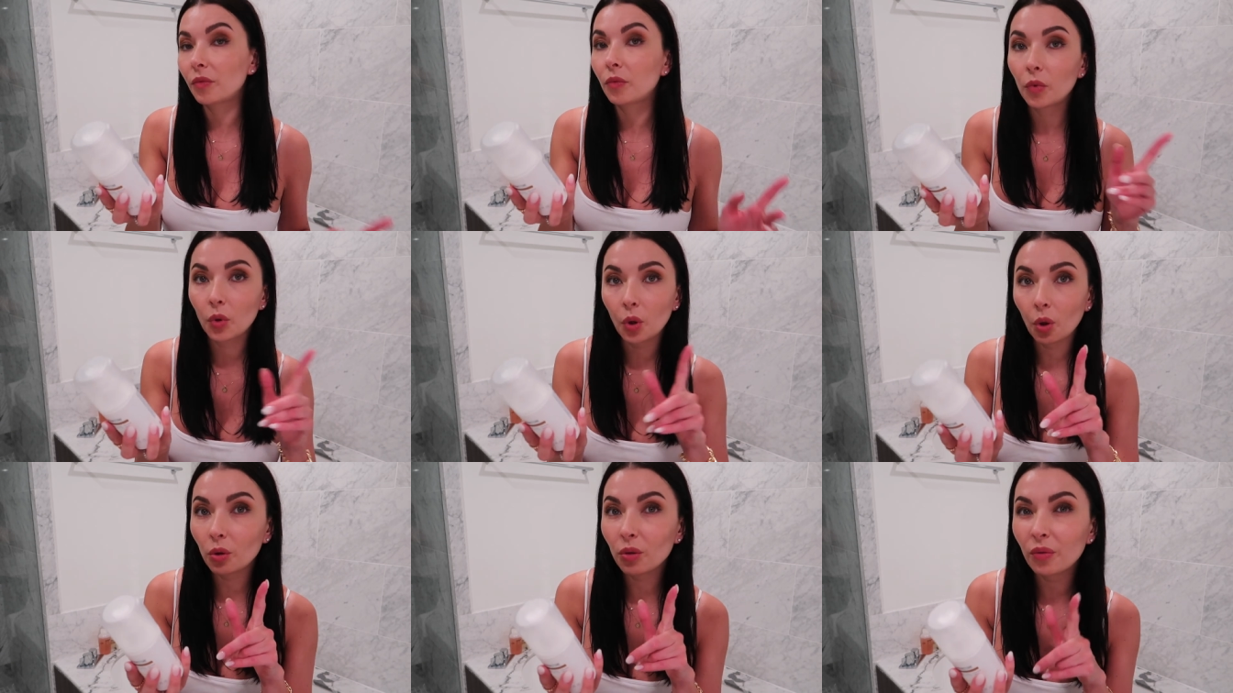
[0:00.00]

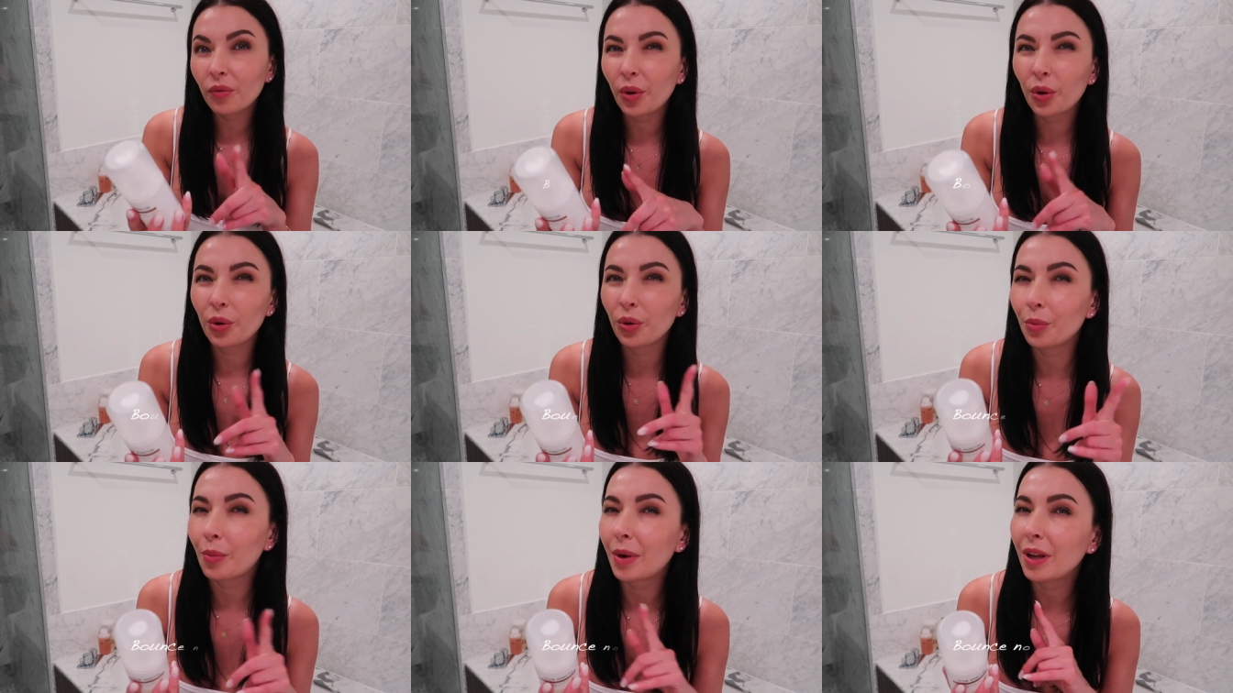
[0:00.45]
not
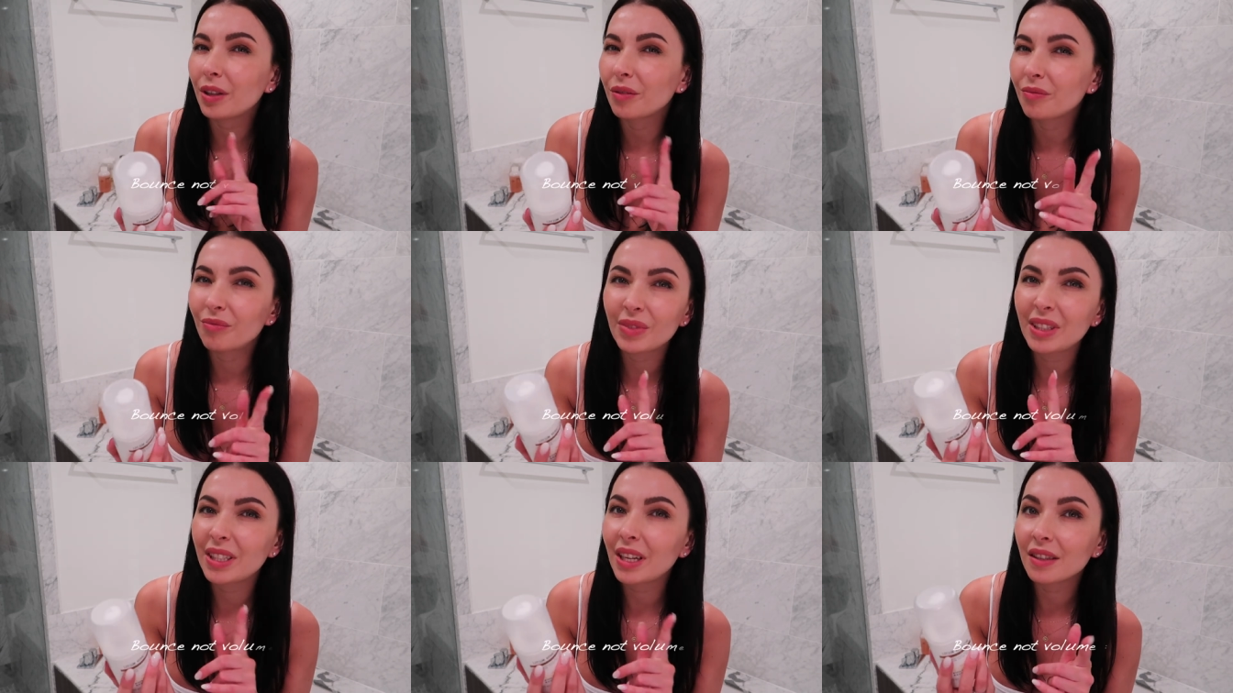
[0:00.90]
volume
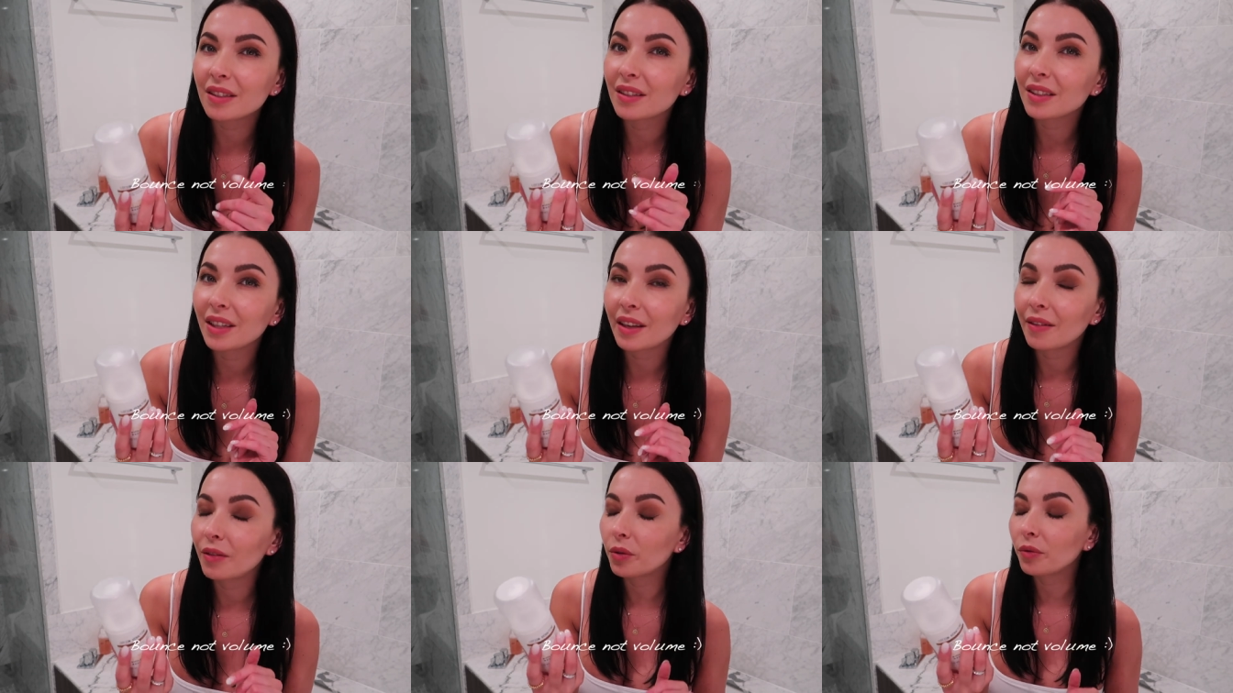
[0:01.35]
and it
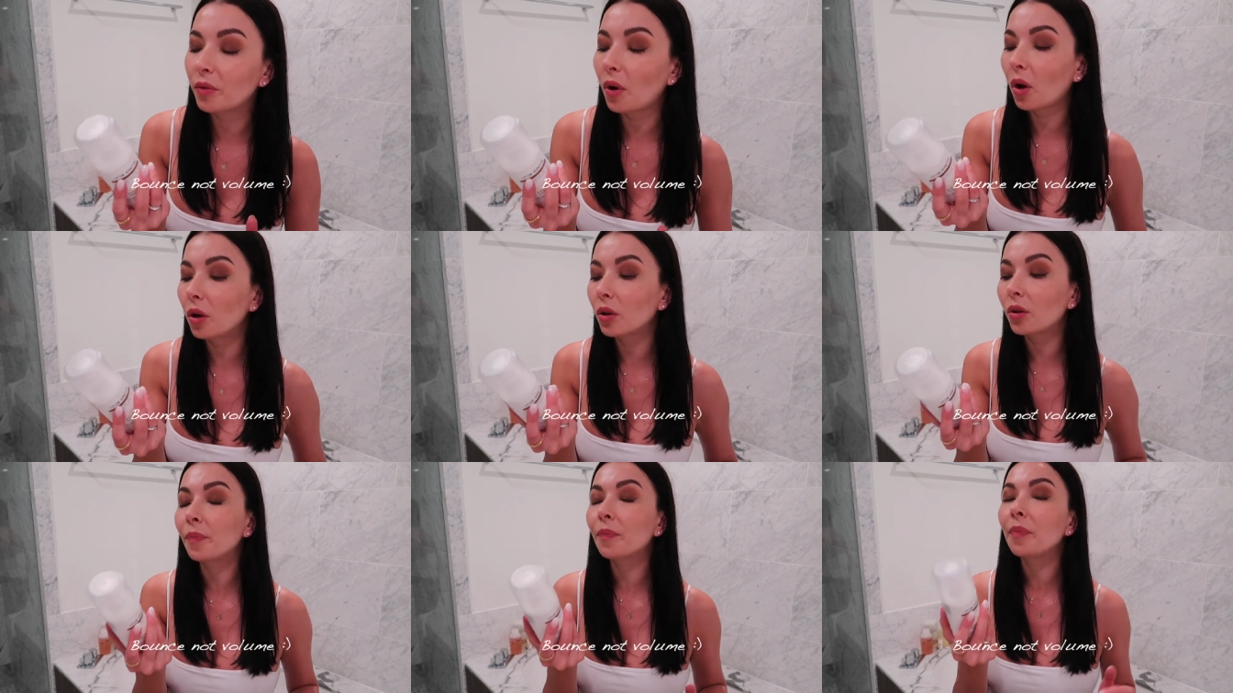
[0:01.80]
doesn't give you
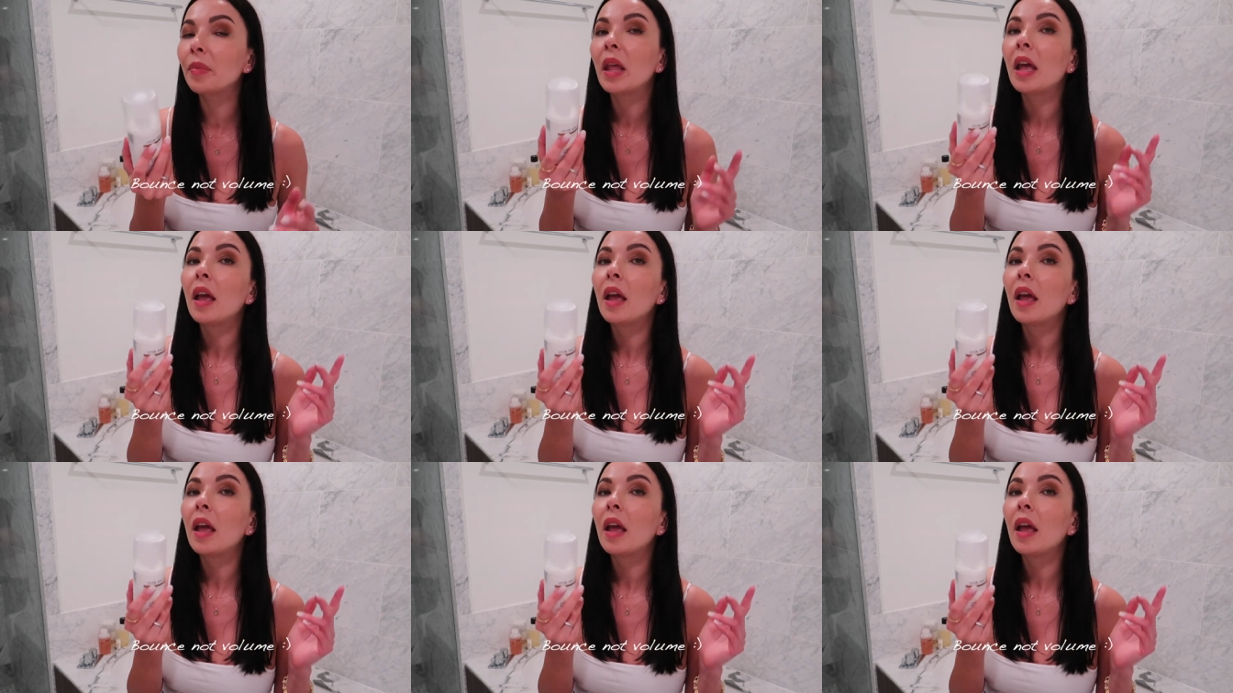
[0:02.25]
volume